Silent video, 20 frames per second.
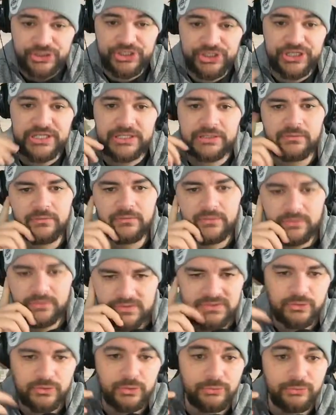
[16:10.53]
drifting
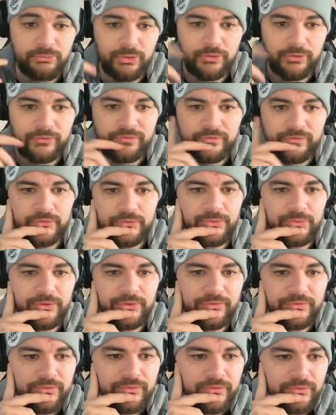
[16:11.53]
into space and
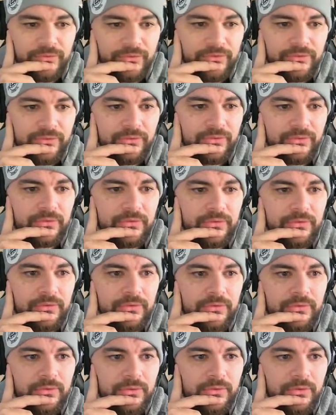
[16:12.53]
able to get
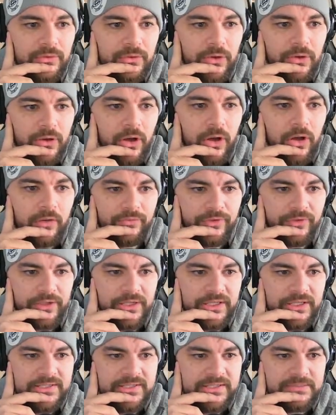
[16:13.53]
lost from the
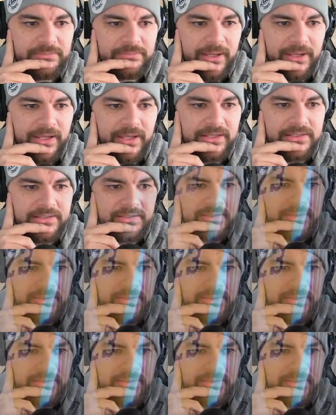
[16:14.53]
defensive end,